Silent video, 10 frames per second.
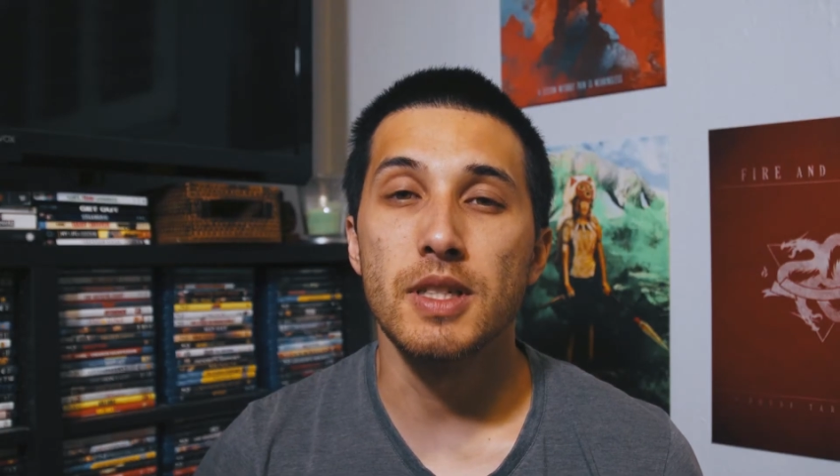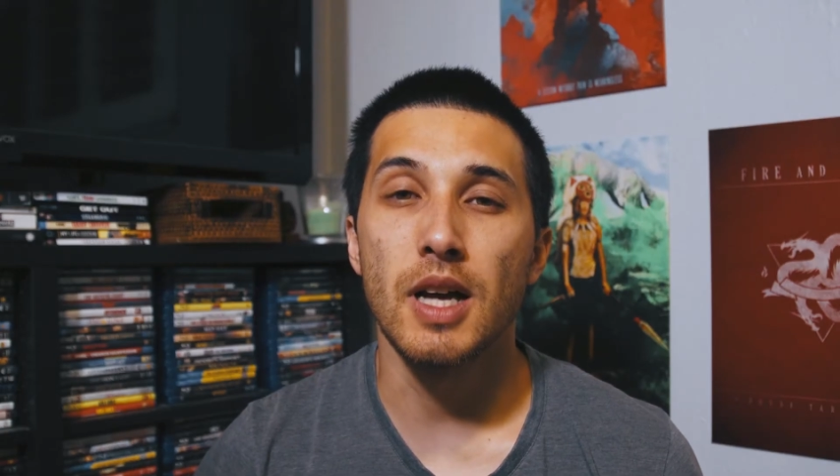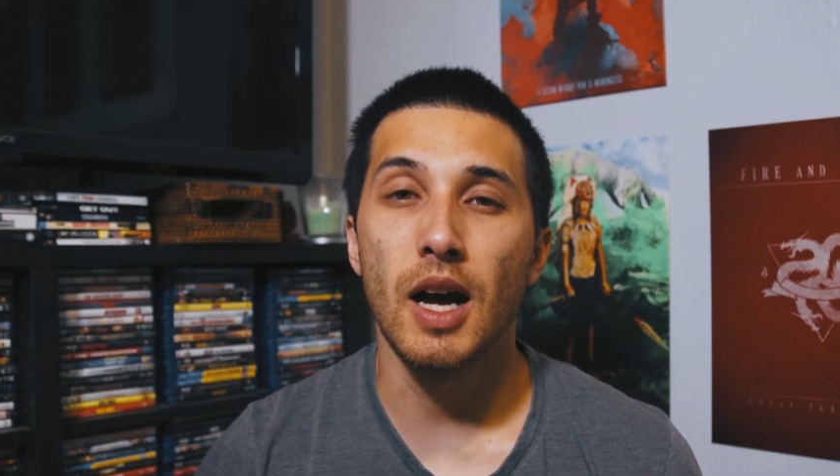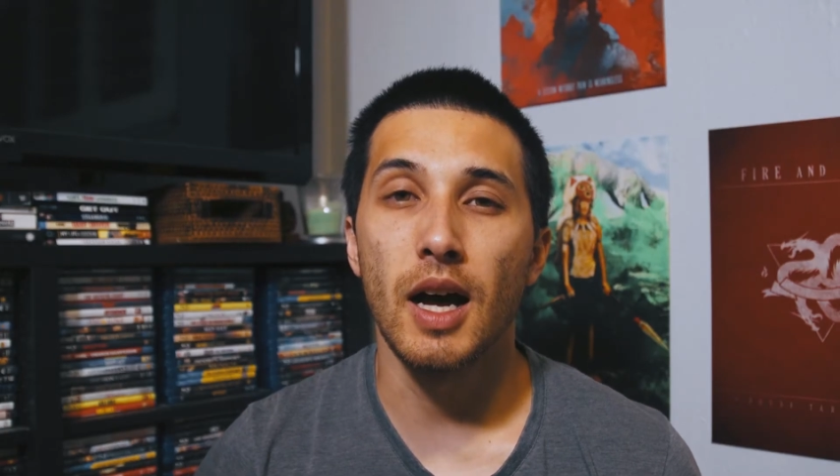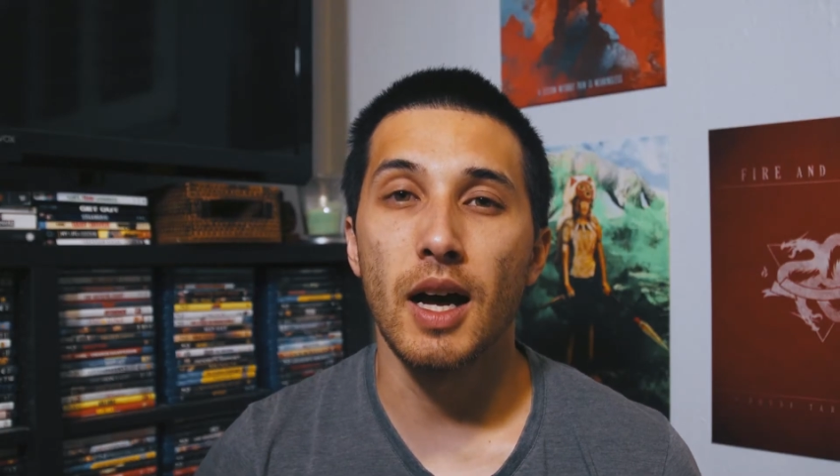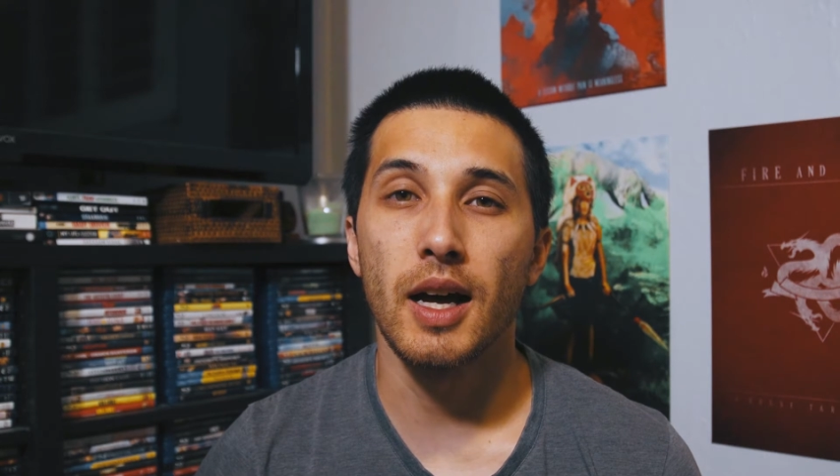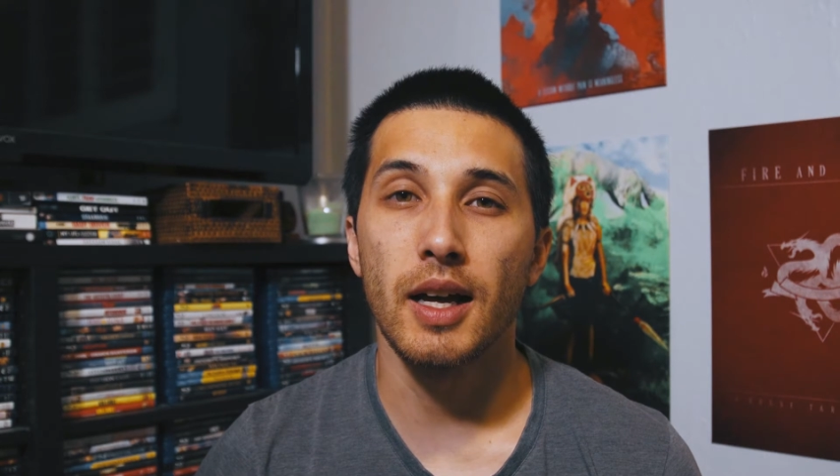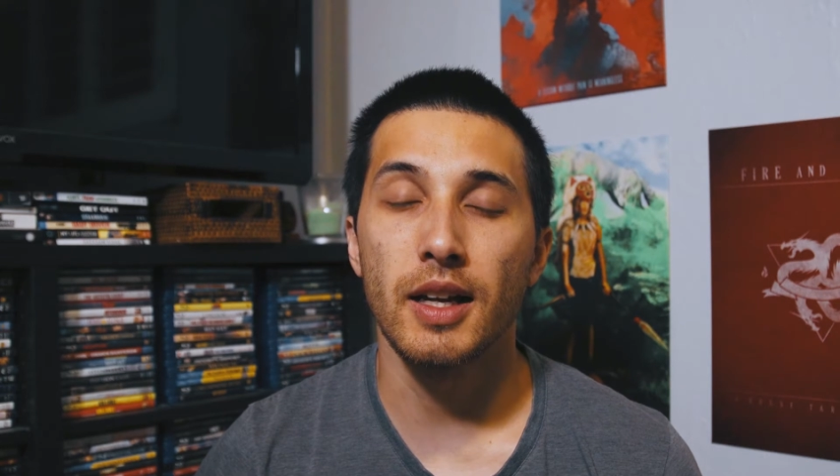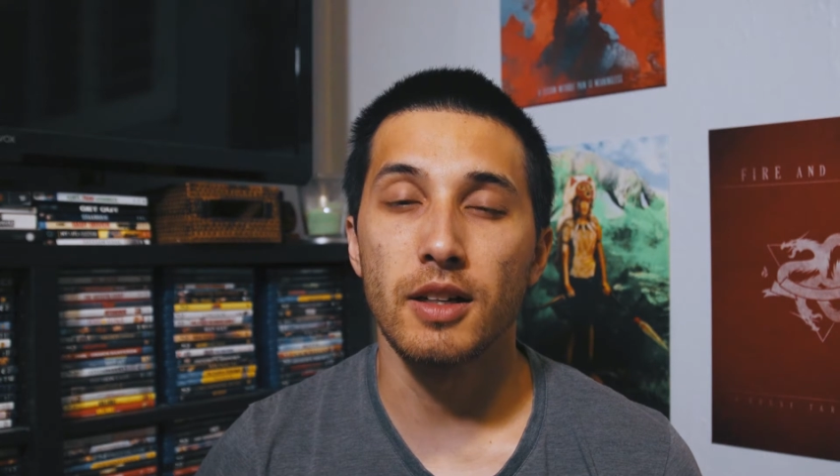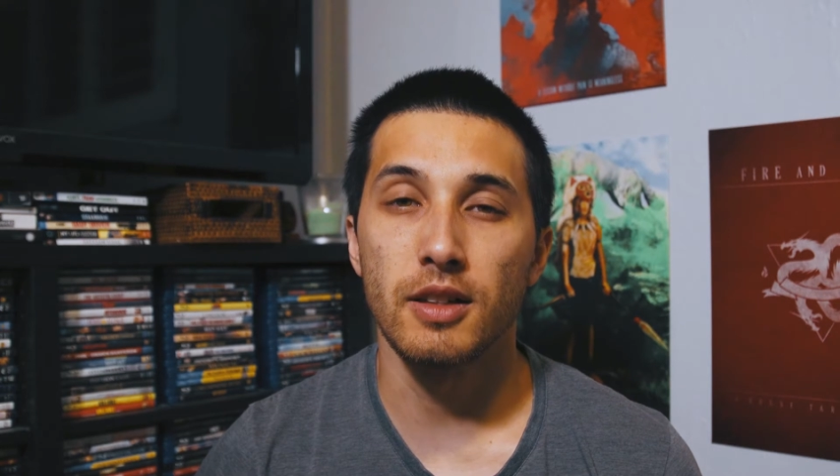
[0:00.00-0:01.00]

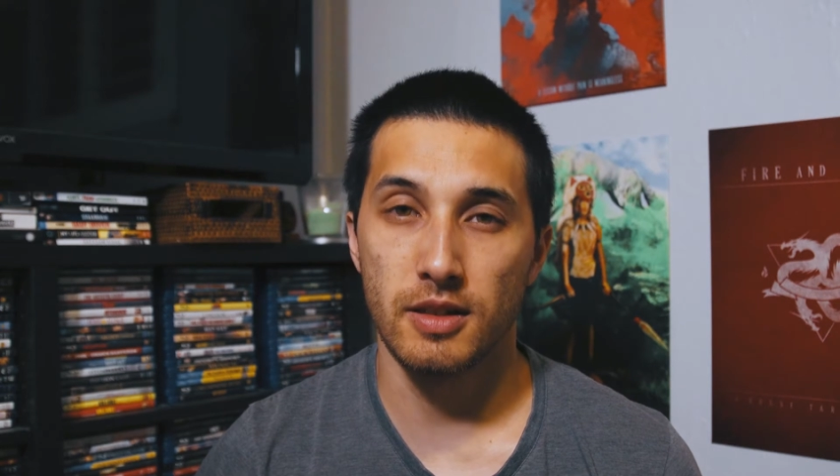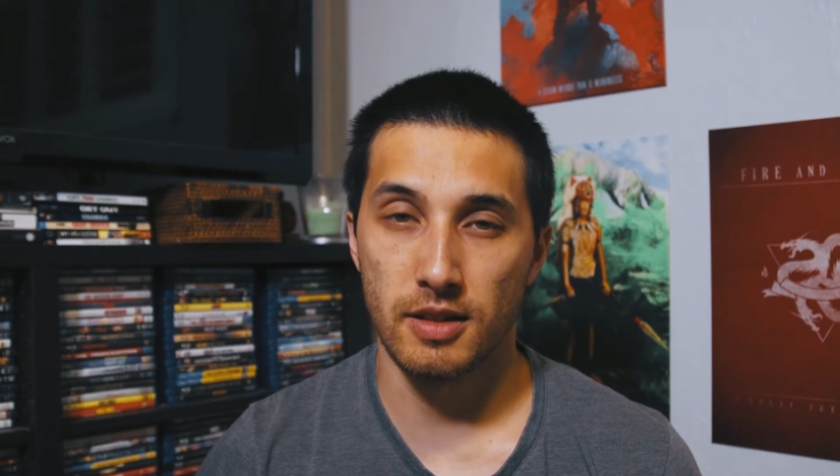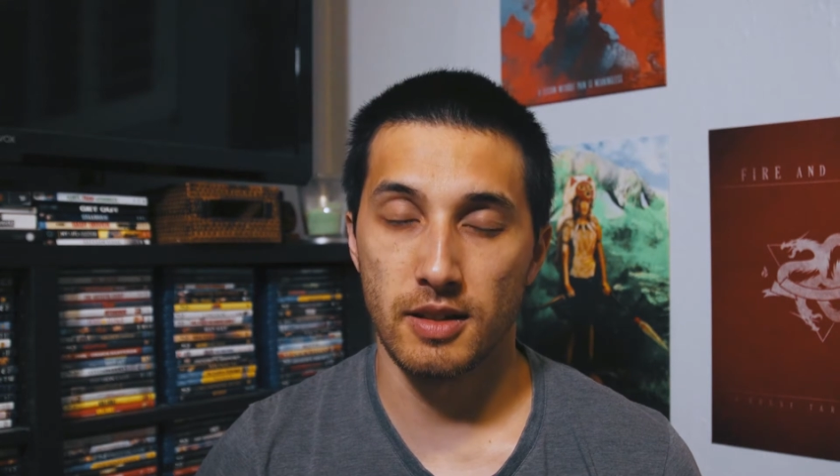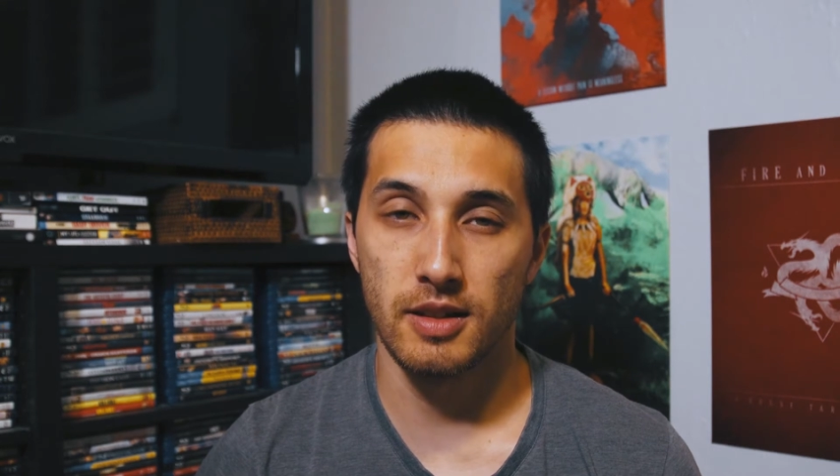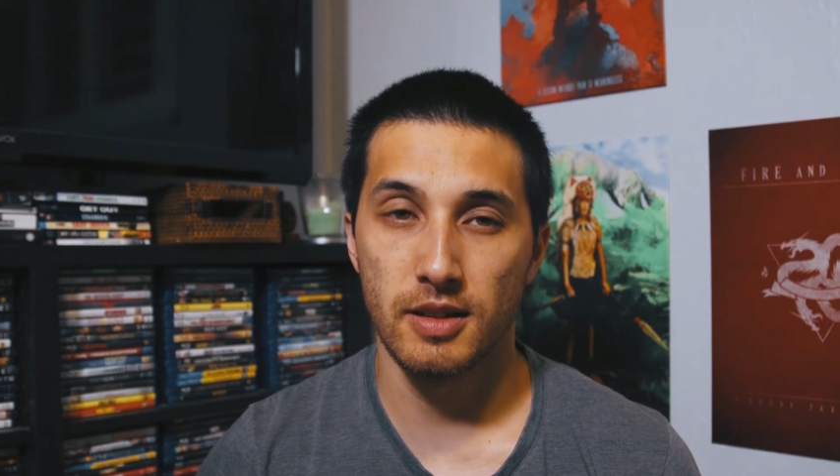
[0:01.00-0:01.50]
tired.